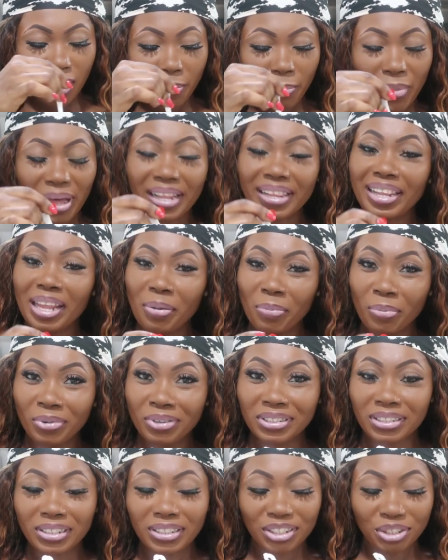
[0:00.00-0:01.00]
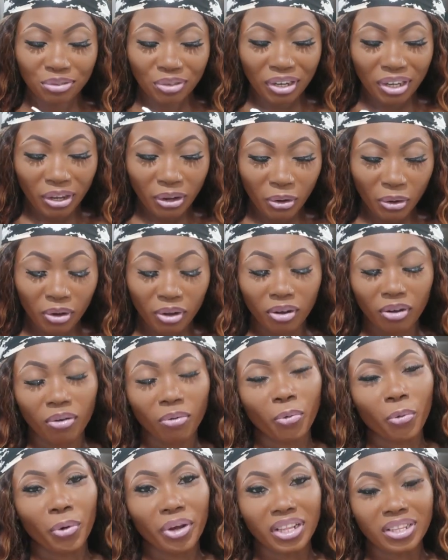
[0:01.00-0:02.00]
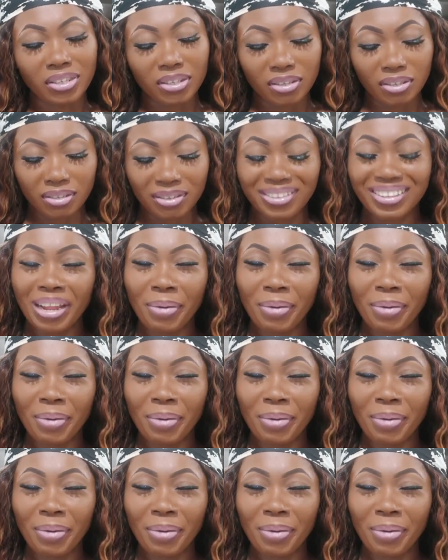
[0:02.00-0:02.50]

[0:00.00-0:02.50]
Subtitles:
my lemon drink with